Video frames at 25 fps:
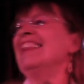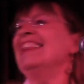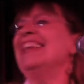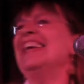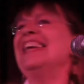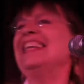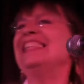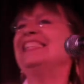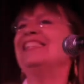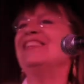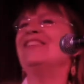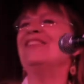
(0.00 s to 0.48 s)

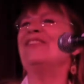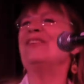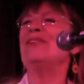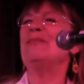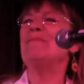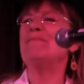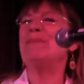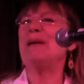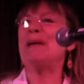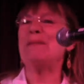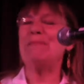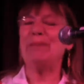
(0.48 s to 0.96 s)
These are
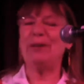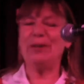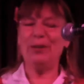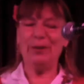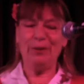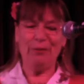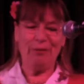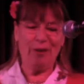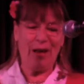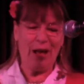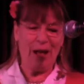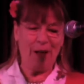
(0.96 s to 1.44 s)
all people
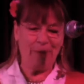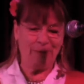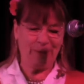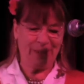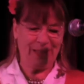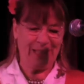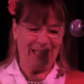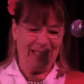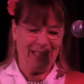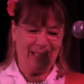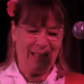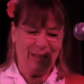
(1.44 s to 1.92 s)
who've
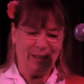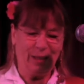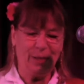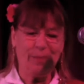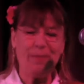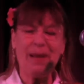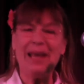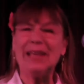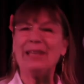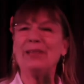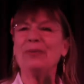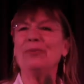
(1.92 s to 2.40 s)
helped
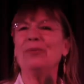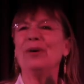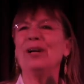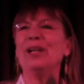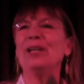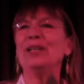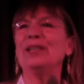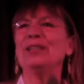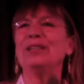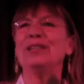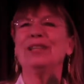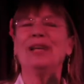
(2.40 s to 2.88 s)
to make the
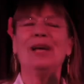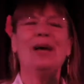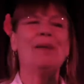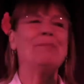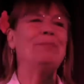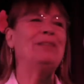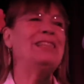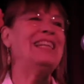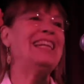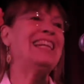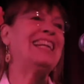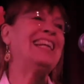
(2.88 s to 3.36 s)
world,
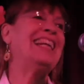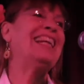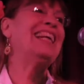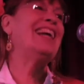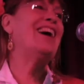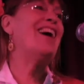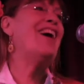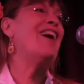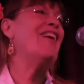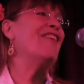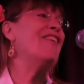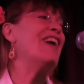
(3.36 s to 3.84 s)
and
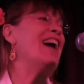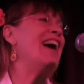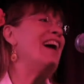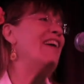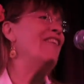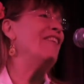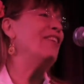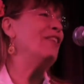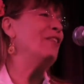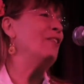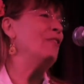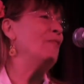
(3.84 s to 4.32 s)
particularly our
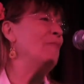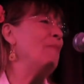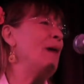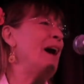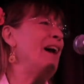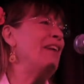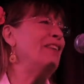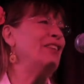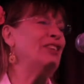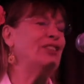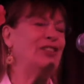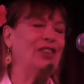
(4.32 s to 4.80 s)
area of
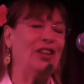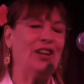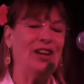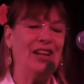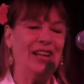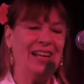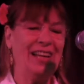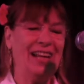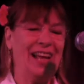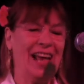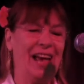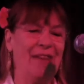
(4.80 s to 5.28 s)

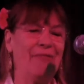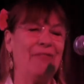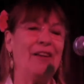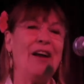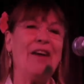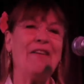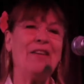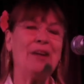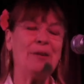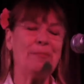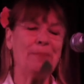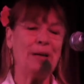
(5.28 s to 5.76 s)
Byronshire, a
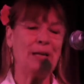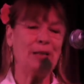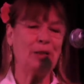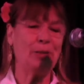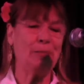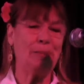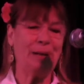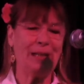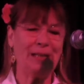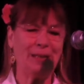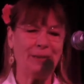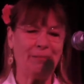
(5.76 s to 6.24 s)
very
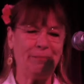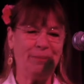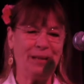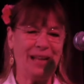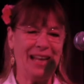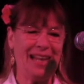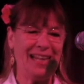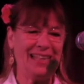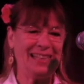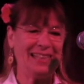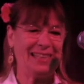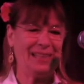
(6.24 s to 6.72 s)
much better
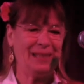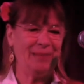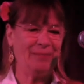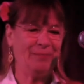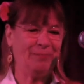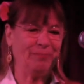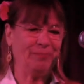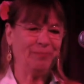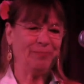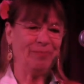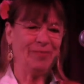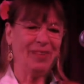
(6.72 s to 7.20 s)
place.
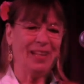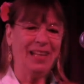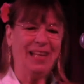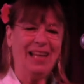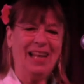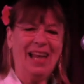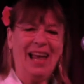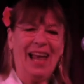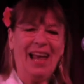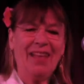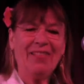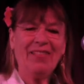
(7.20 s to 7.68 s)

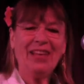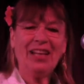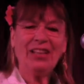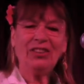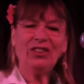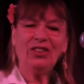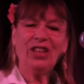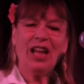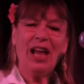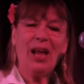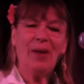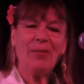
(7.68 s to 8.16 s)
And they'll
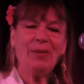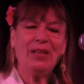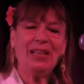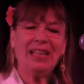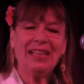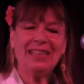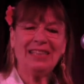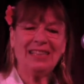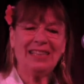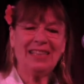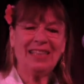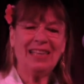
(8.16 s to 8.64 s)
share with
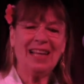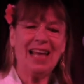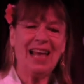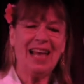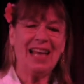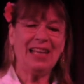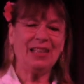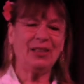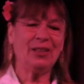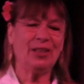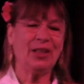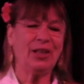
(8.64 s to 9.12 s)
us
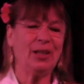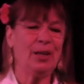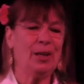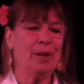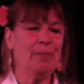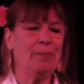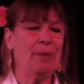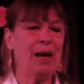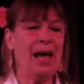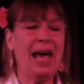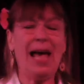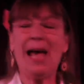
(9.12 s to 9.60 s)
tonight,
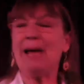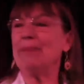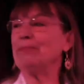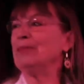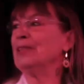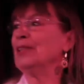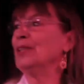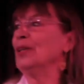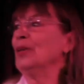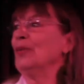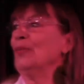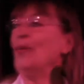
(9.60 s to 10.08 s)

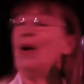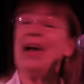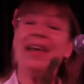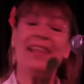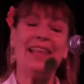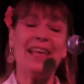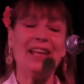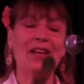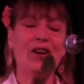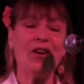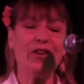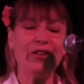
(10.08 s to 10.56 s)
perhaps, why
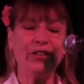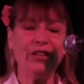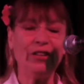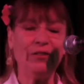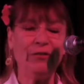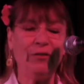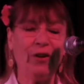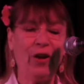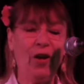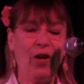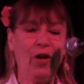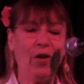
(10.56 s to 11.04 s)
they got
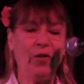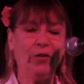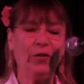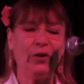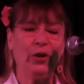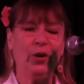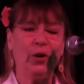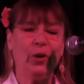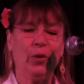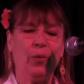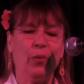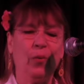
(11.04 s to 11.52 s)

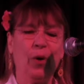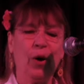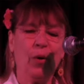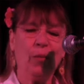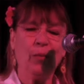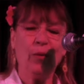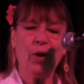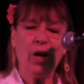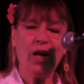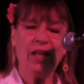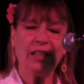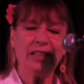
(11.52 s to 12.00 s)
involved,
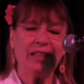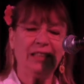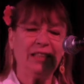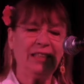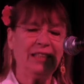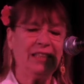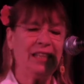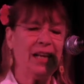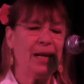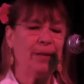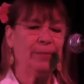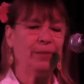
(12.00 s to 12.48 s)
what worked
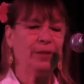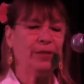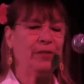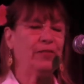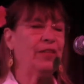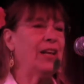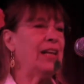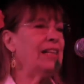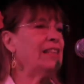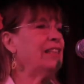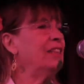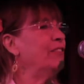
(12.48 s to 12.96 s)
in terms
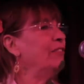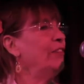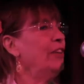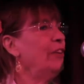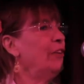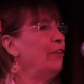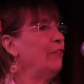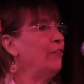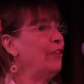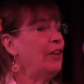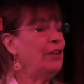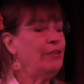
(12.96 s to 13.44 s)
of their
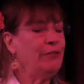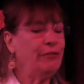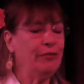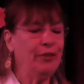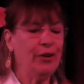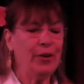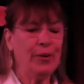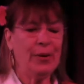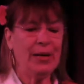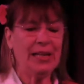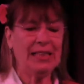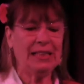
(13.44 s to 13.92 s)
sphere of
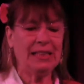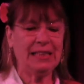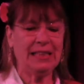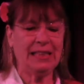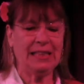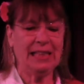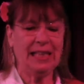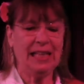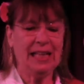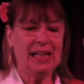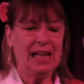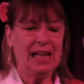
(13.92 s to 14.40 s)
influence,